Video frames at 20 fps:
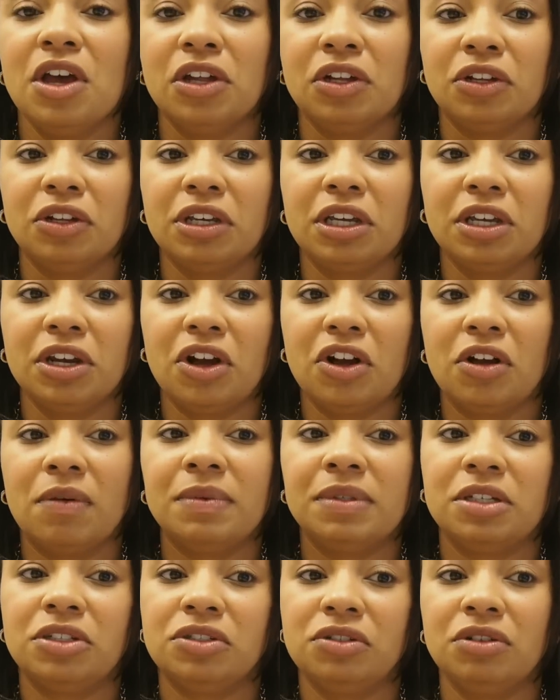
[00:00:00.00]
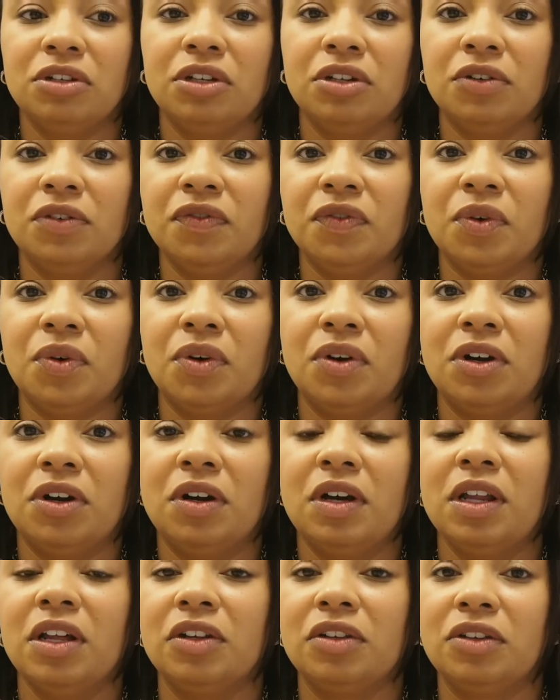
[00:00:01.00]
Look at homes that you can
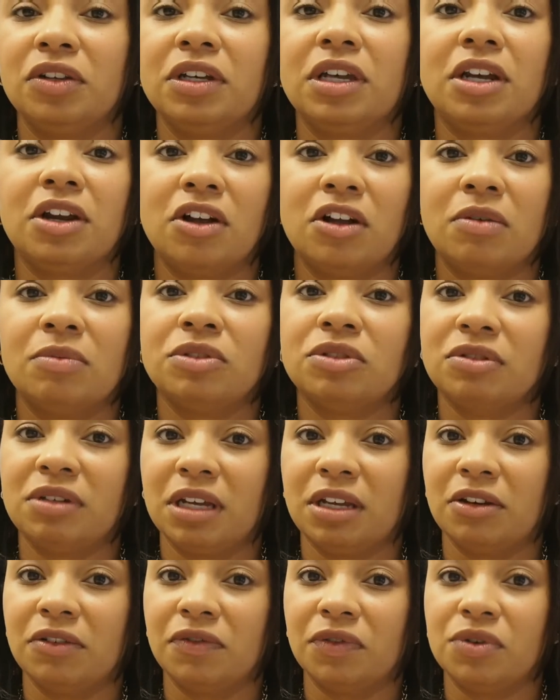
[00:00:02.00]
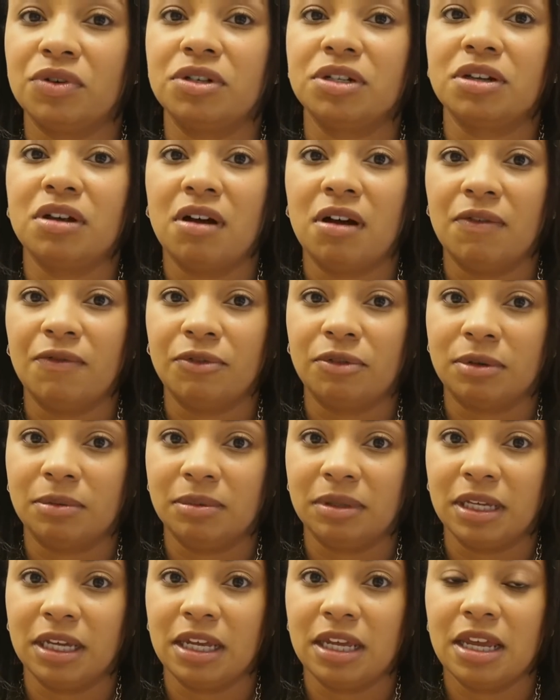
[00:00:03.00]
afford. Look at homes you can afford
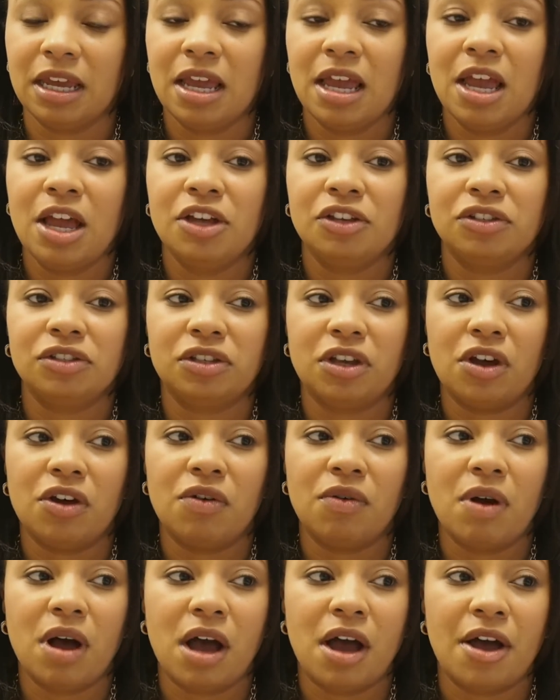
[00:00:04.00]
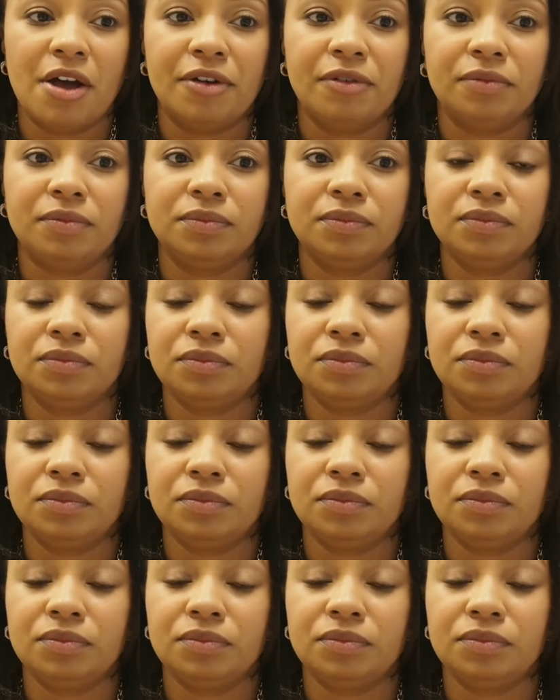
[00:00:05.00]
comfortably. So um,